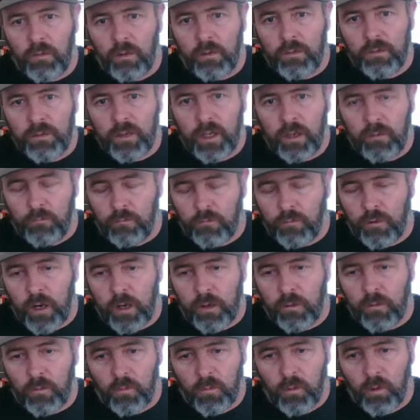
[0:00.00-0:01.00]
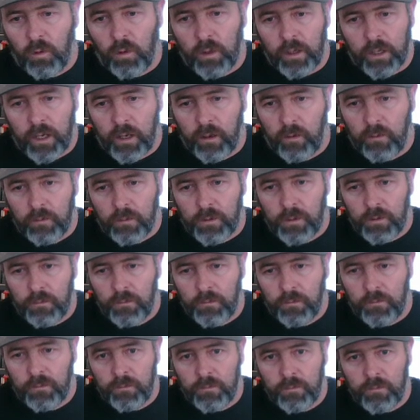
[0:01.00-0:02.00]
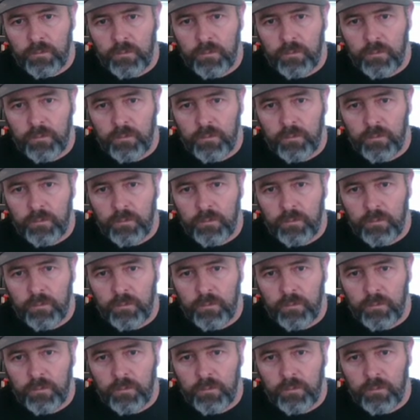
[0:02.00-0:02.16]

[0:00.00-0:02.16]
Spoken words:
and we have our flame front rolling out,